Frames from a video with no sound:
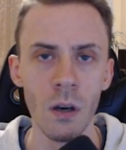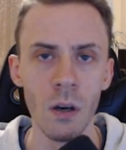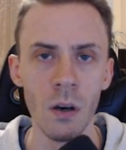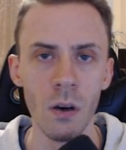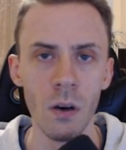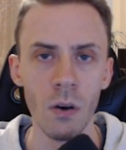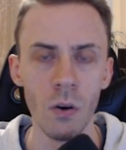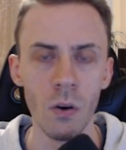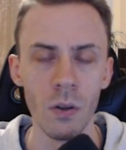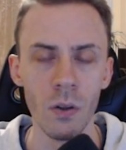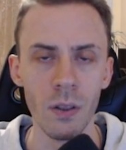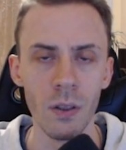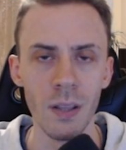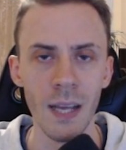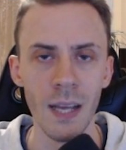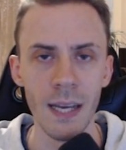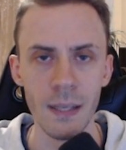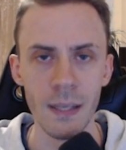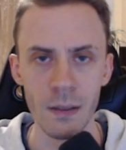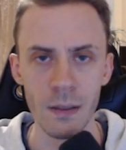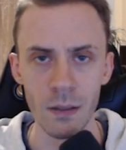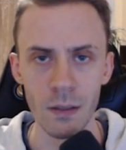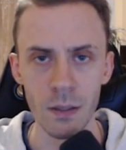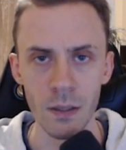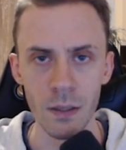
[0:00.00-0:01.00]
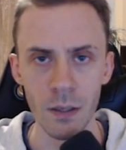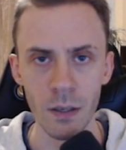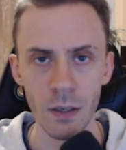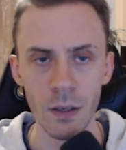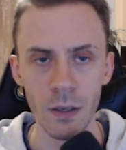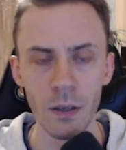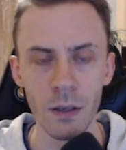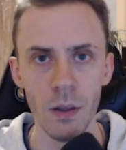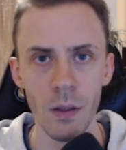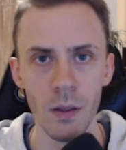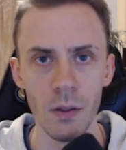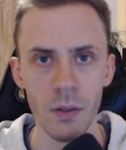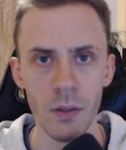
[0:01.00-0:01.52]
on LightLink.
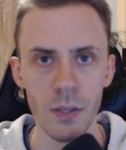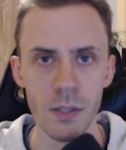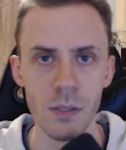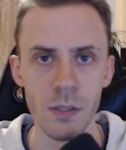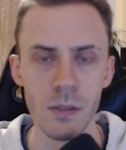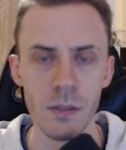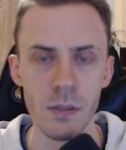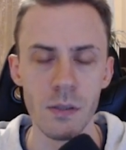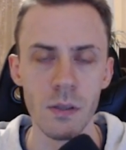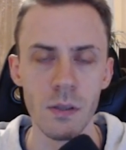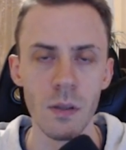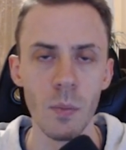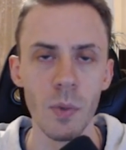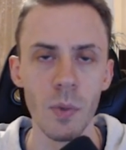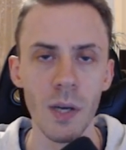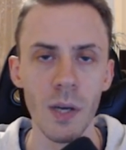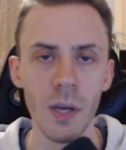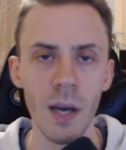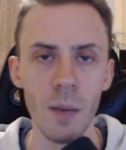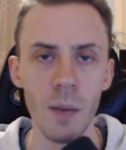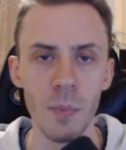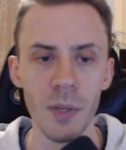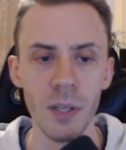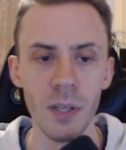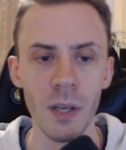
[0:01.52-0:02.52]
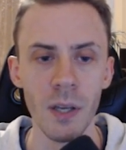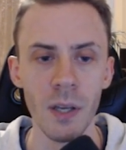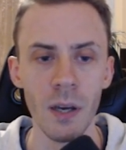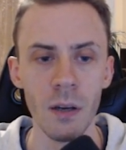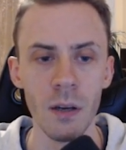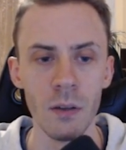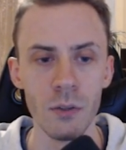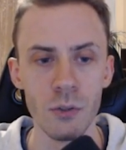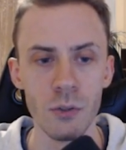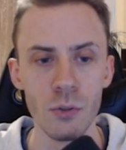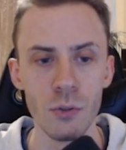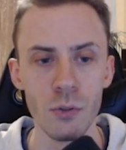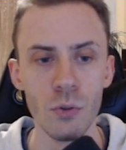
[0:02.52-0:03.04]
This is an upcoming
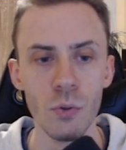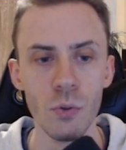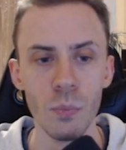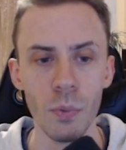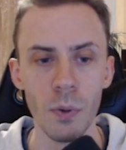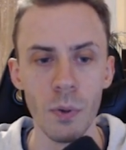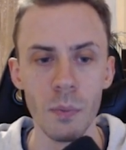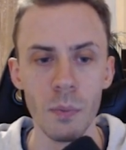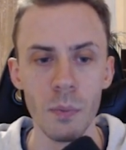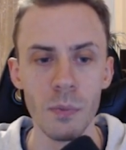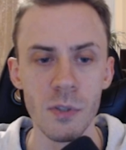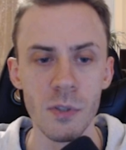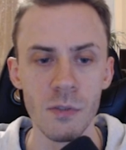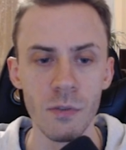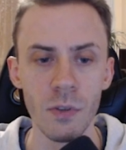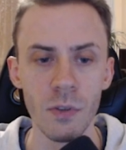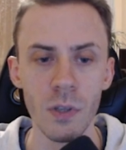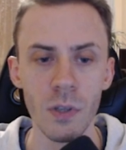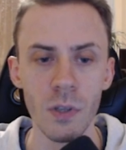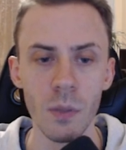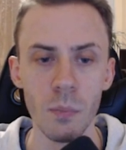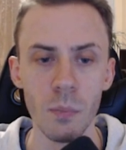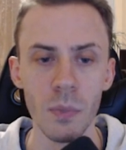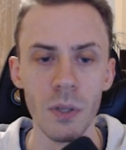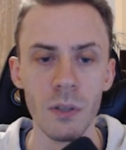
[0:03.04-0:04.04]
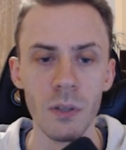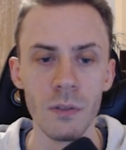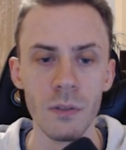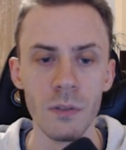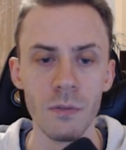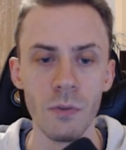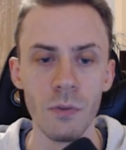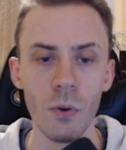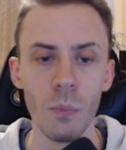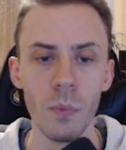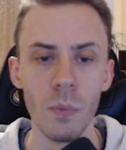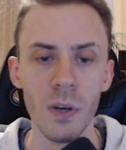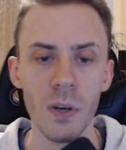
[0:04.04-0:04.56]
L2 purposefully built
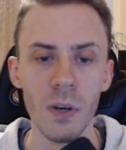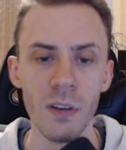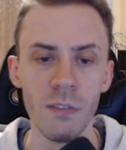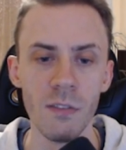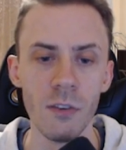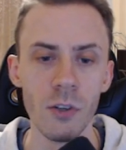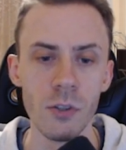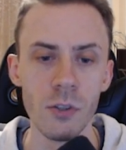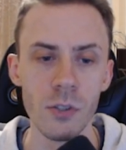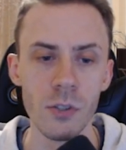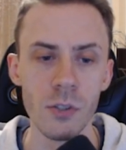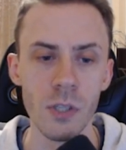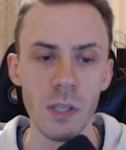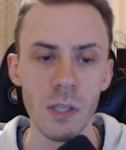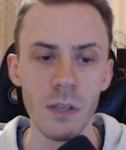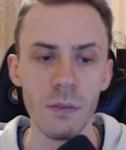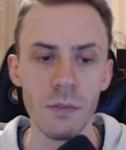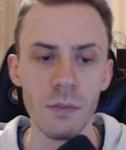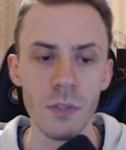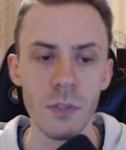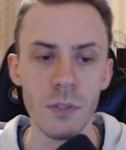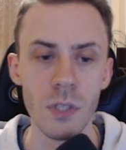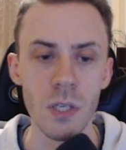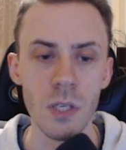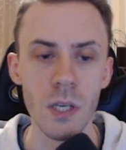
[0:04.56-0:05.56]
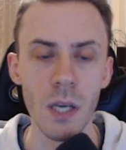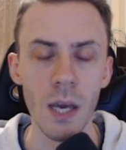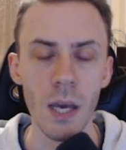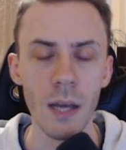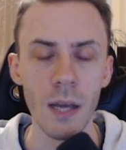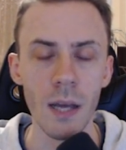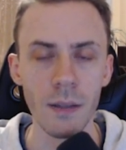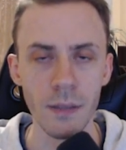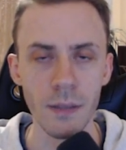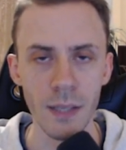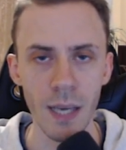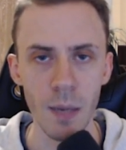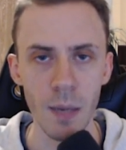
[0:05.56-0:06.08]
for Metaverse, NFT
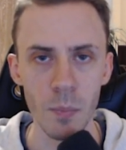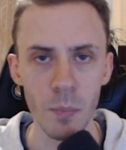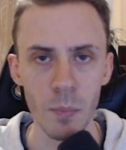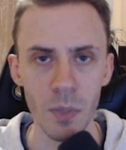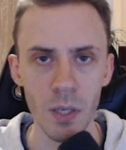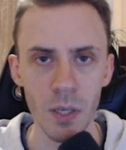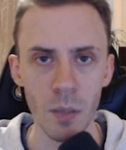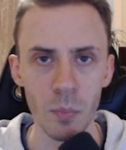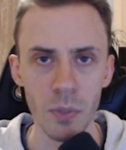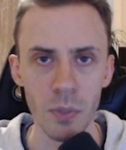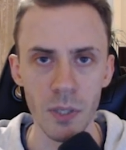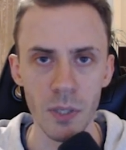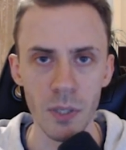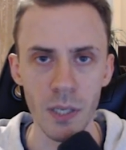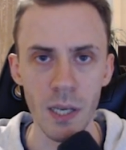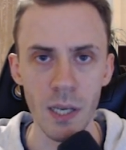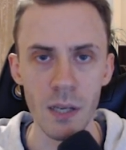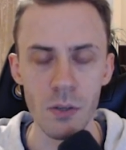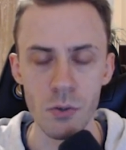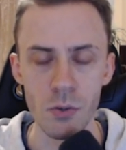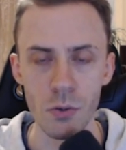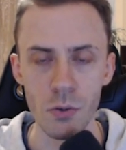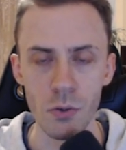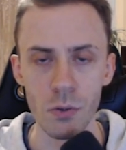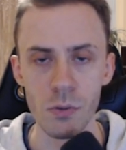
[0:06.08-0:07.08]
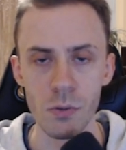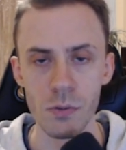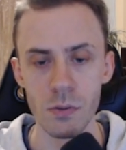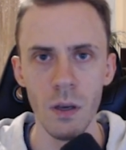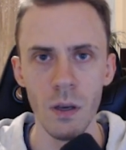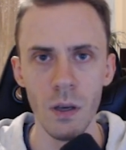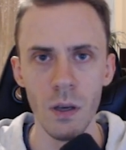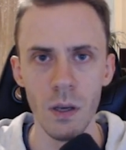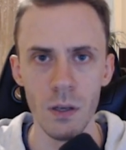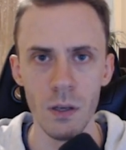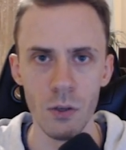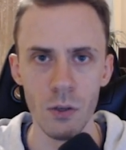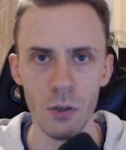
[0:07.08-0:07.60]
and gaming applications,
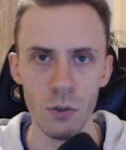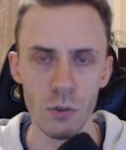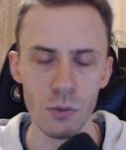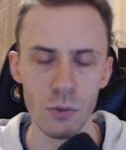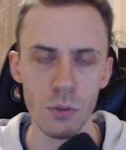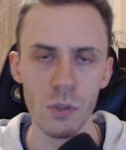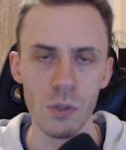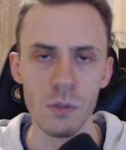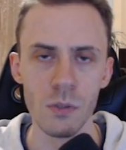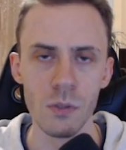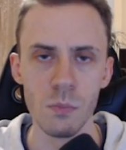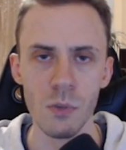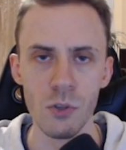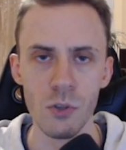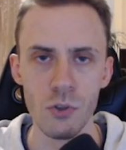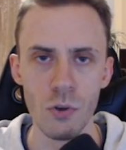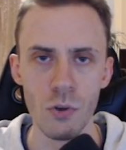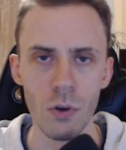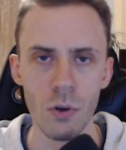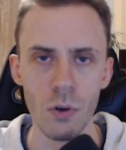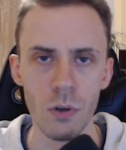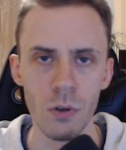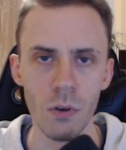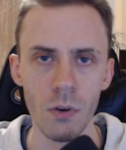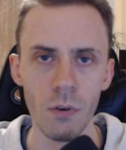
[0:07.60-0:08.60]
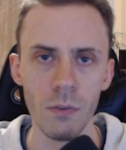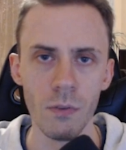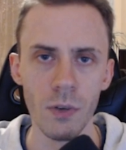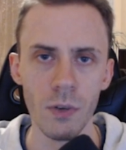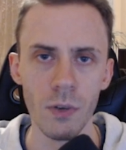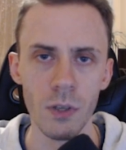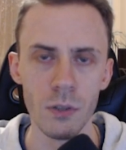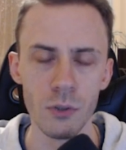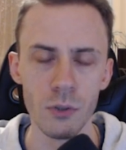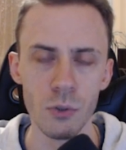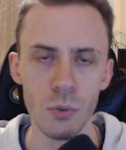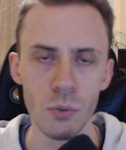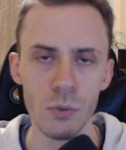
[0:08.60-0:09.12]
and also as majority of
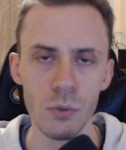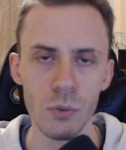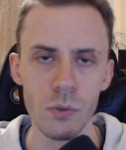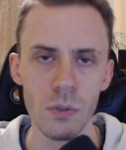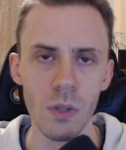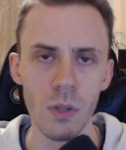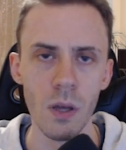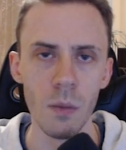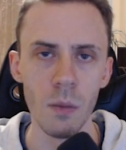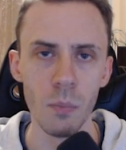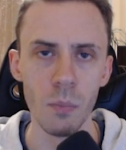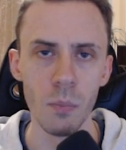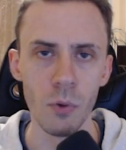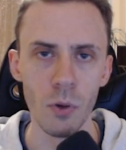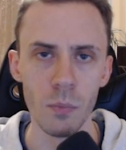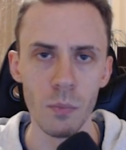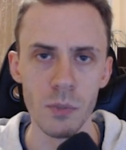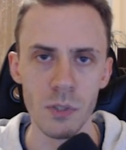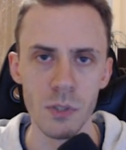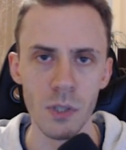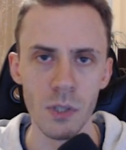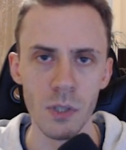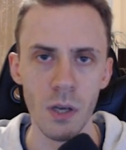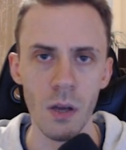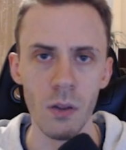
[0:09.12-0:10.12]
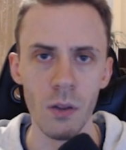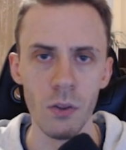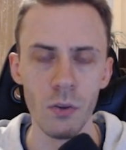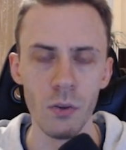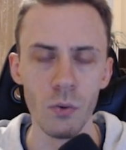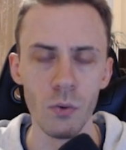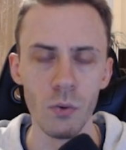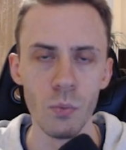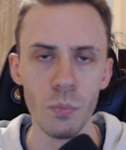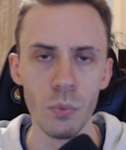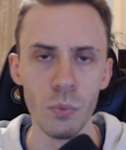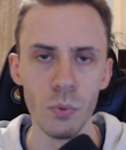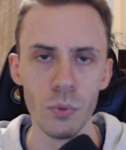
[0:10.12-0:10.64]
L2s they promise high
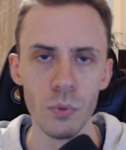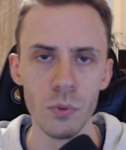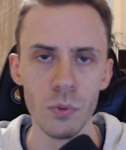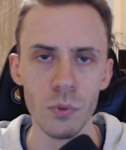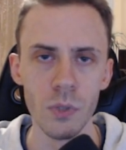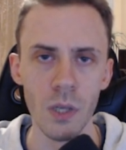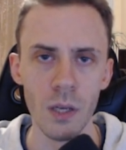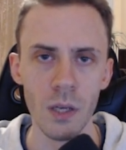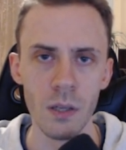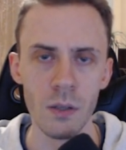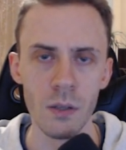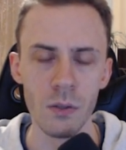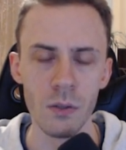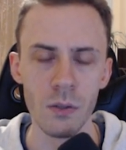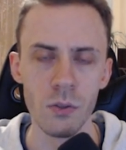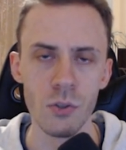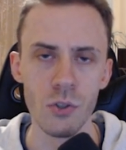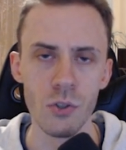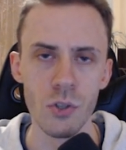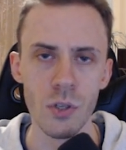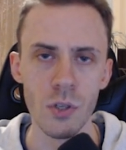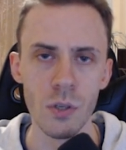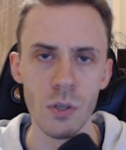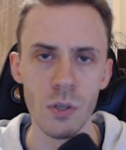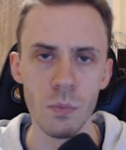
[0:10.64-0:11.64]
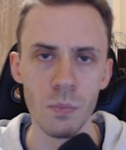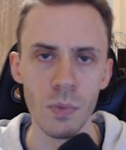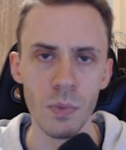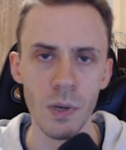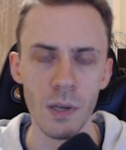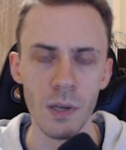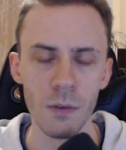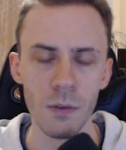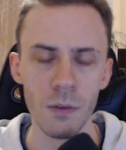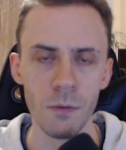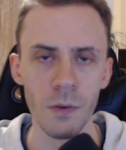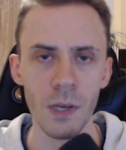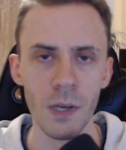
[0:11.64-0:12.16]
throughput and cheap
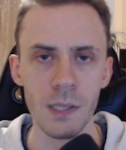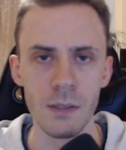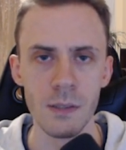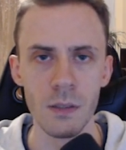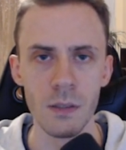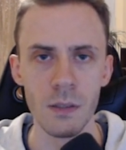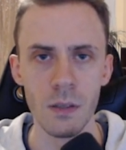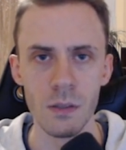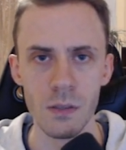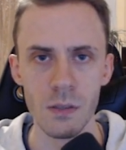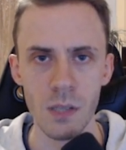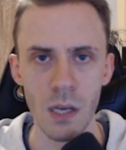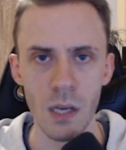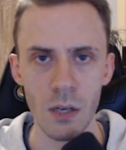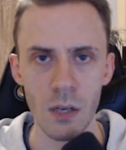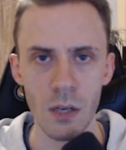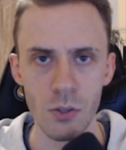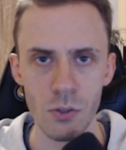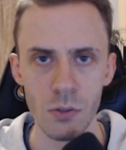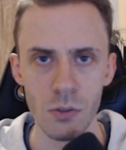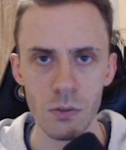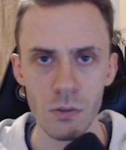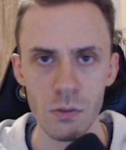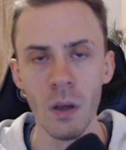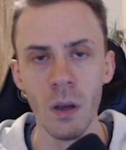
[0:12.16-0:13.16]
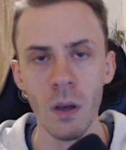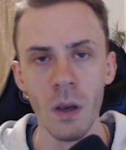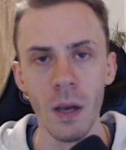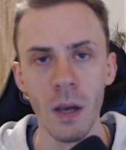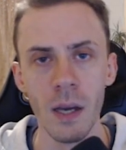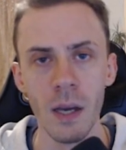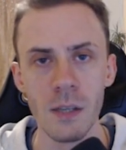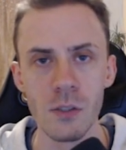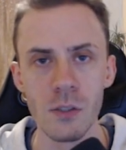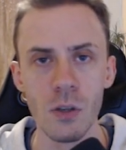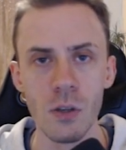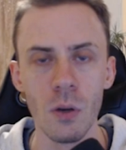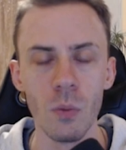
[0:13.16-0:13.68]
and fast transactions.
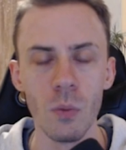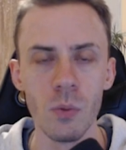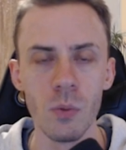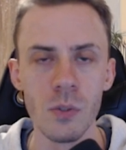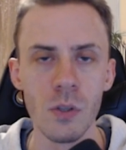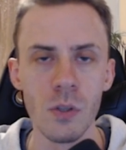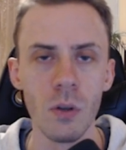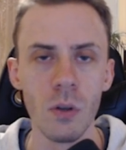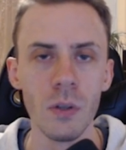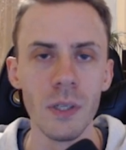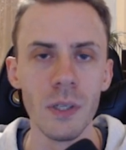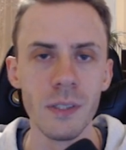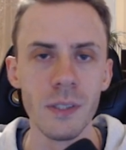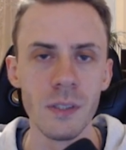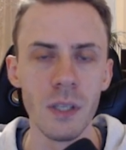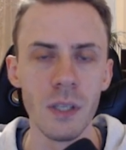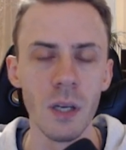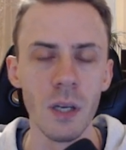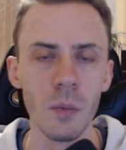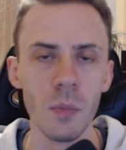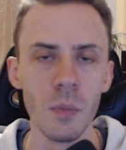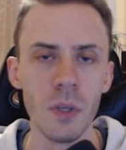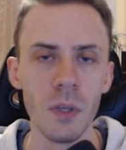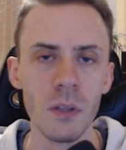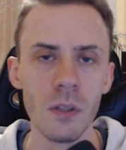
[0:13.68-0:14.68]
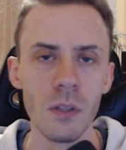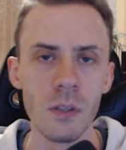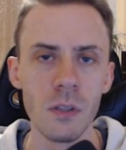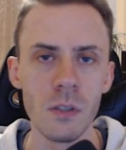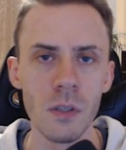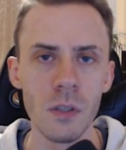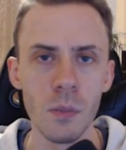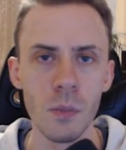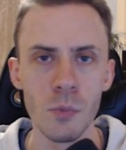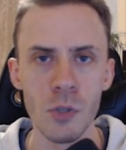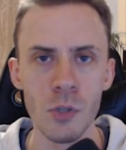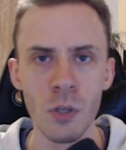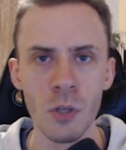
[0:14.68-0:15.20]
As always, all links going to be in
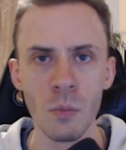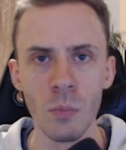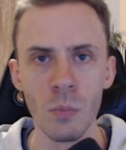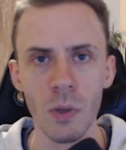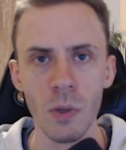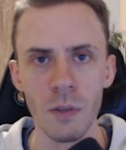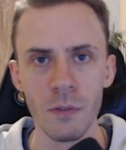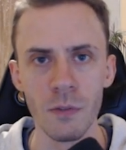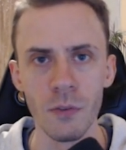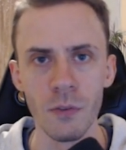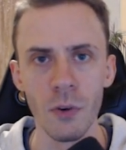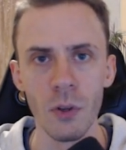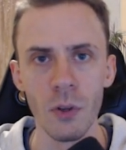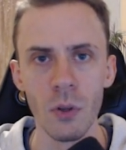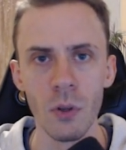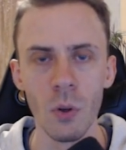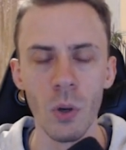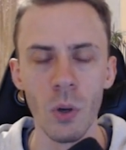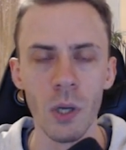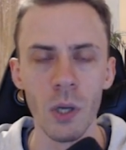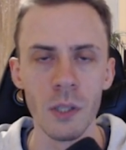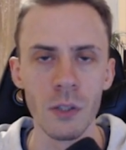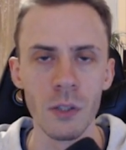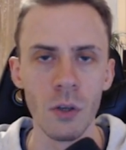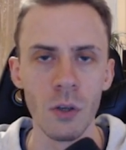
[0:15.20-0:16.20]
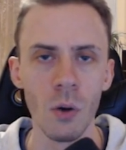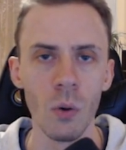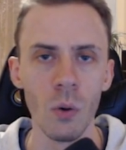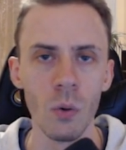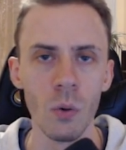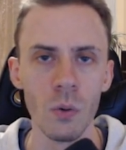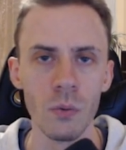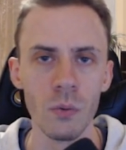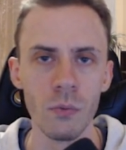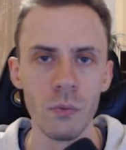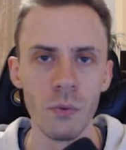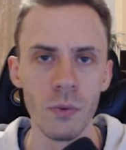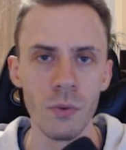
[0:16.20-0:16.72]
description, but follow at your
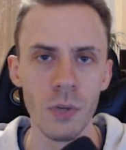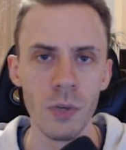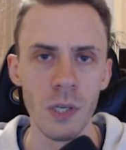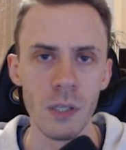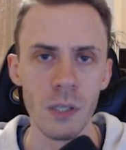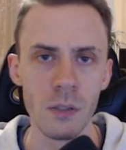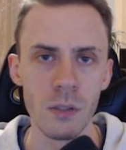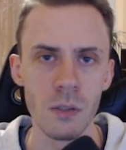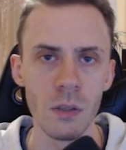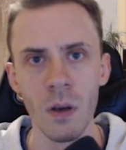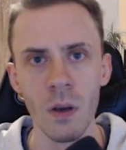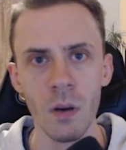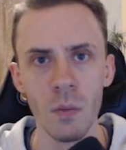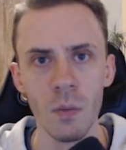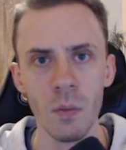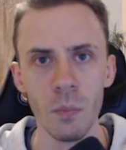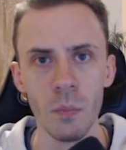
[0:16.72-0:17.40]
own risk.